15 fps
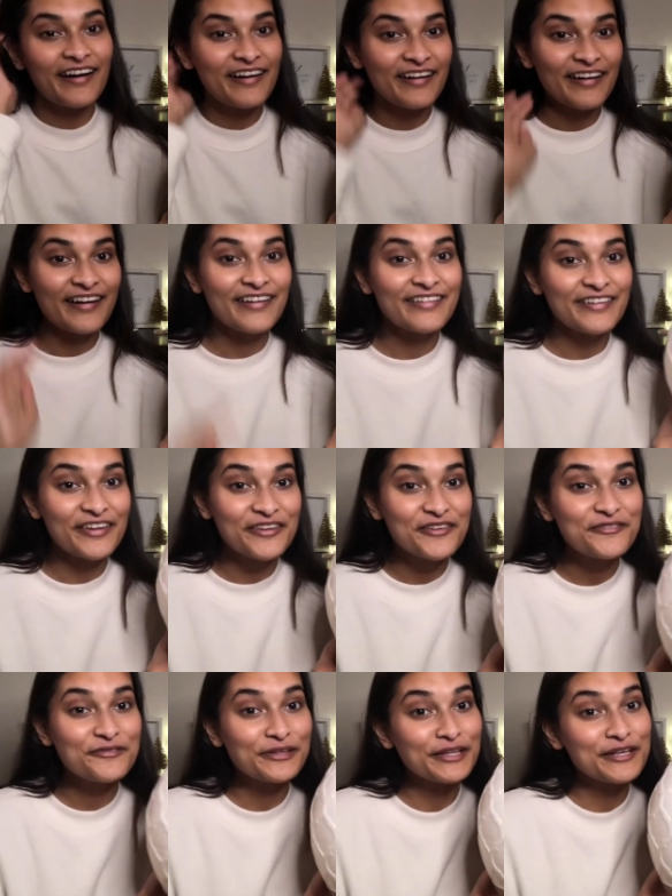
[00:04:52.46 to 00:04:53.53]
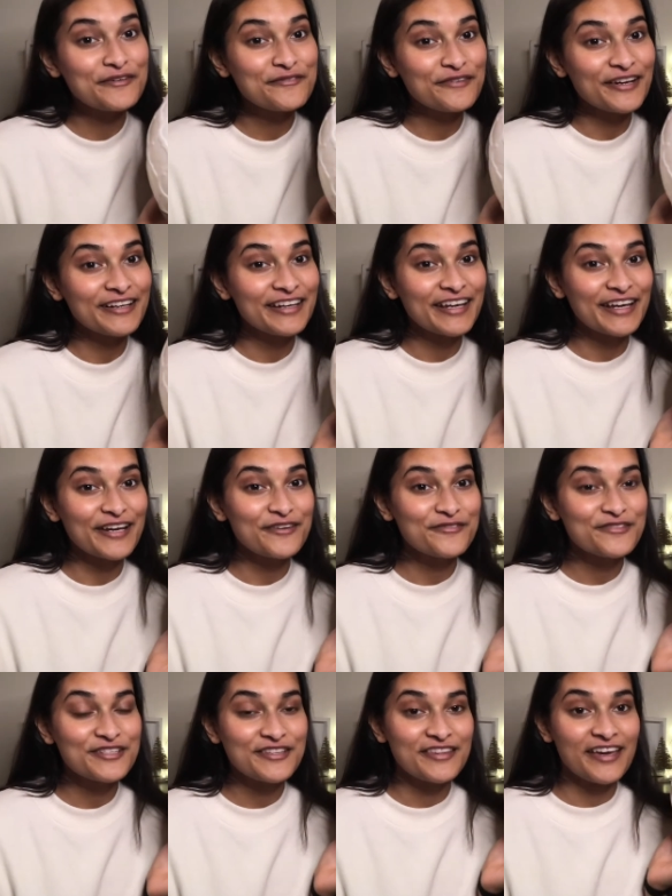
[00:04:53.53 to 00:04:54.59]
Another really fun
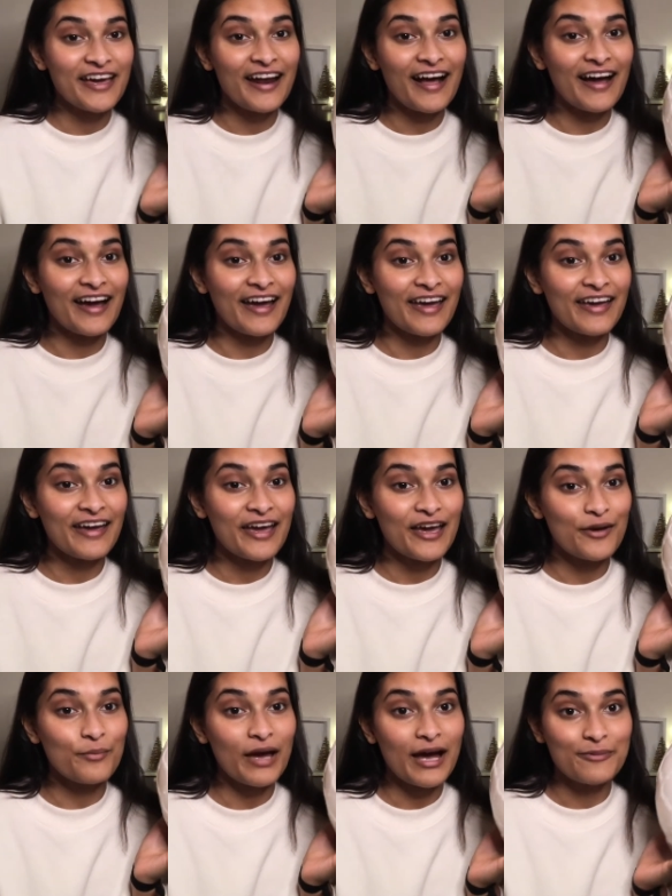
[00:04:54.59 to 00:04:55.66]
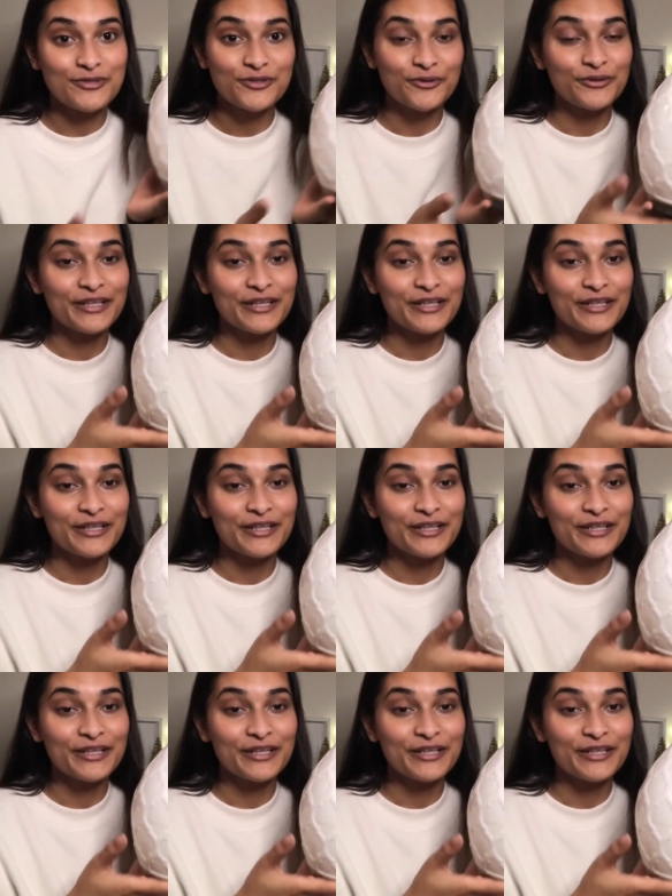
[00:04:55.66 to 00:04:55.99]
gift that I am absolutely